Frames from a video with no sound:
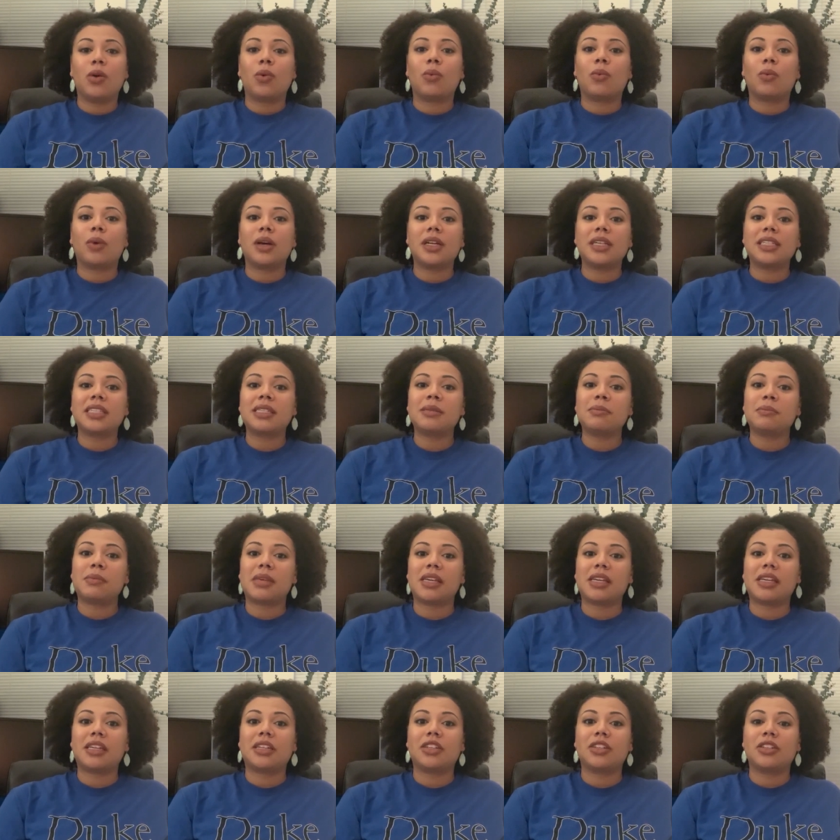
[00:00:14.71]
what does it
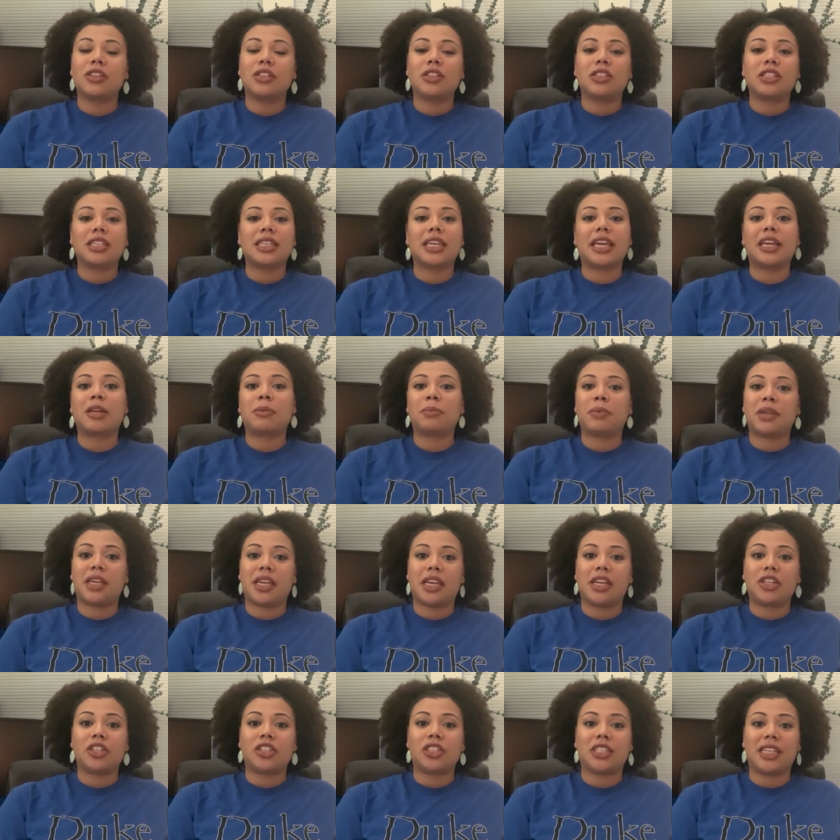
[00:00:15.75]
mean to get a
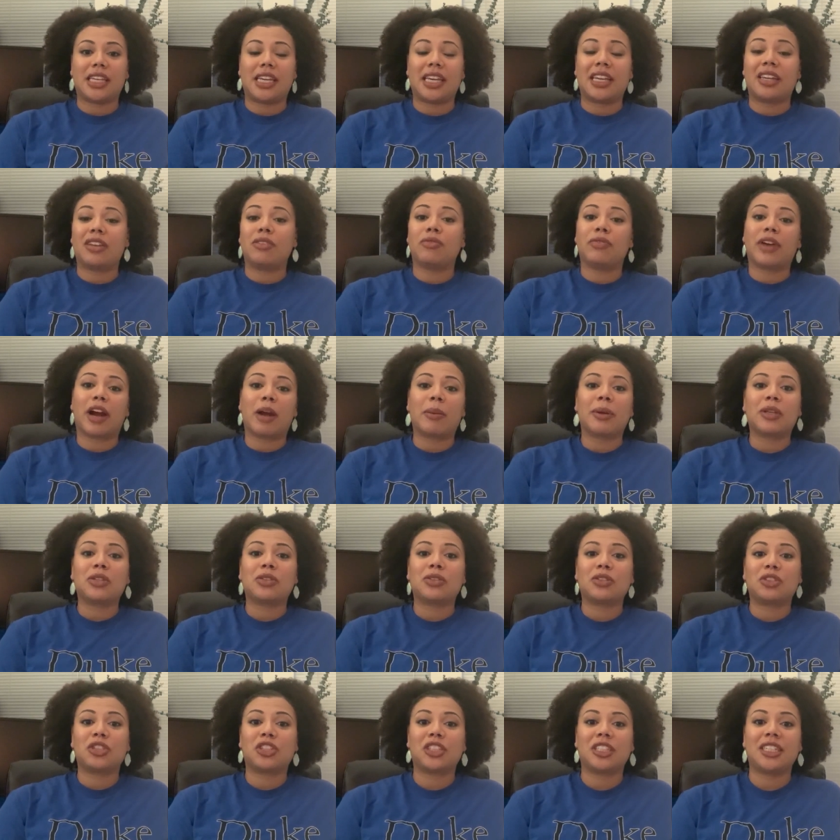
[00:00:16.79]
PhD in
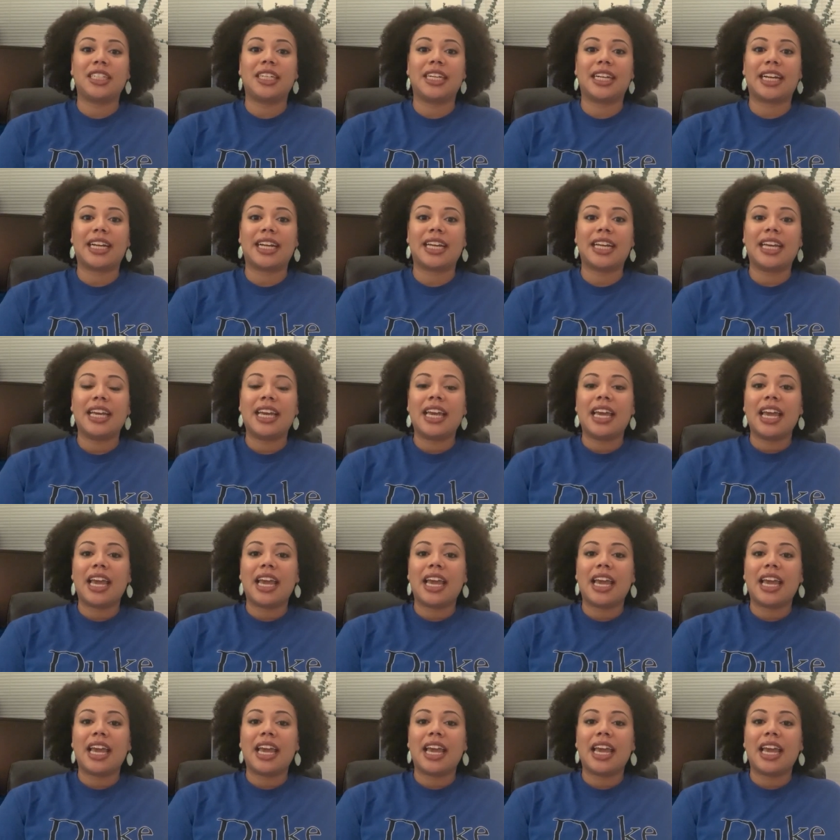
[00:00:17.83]
environmental engineering?